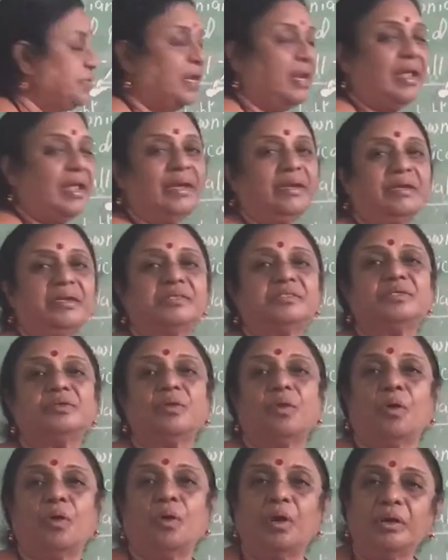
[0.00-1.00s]
the light is
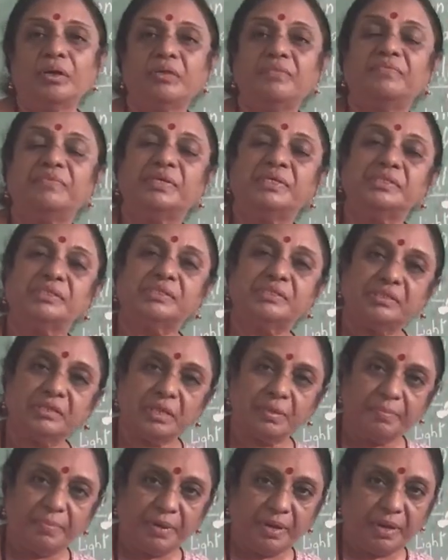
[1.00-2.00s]
not
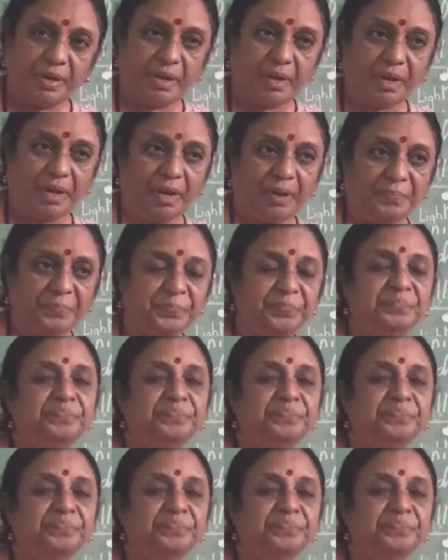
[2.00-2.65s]
visible.